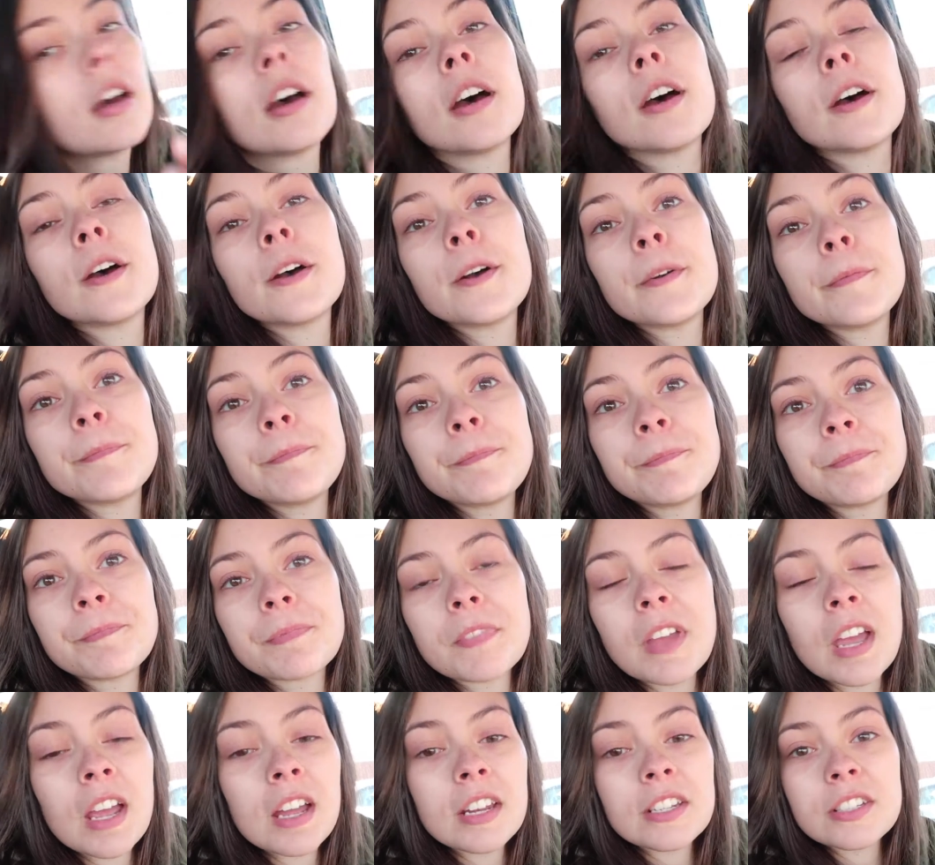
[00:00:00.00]
Um,
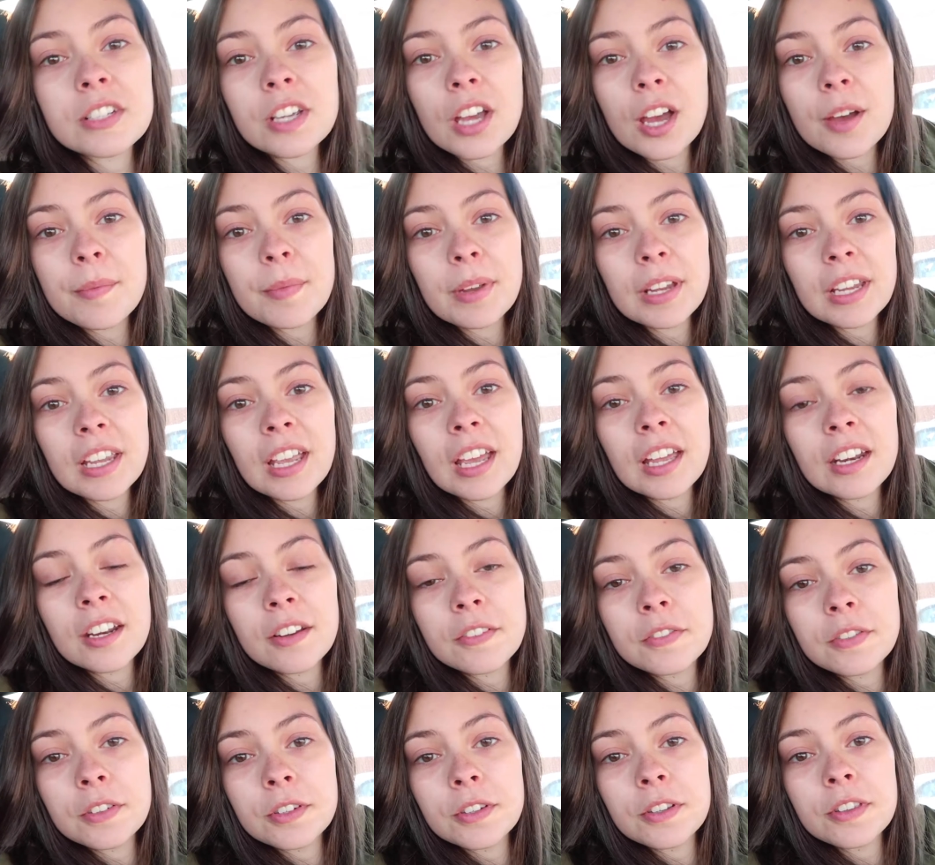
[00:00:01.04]
I had to come and get a
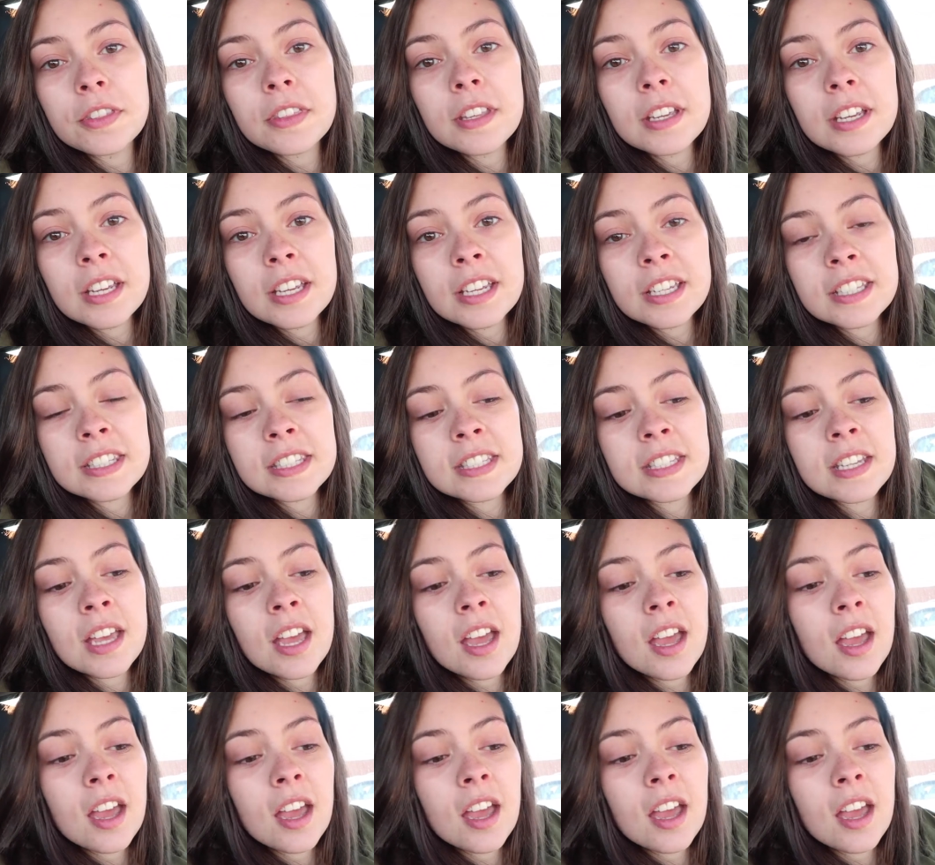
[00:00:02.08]
few things.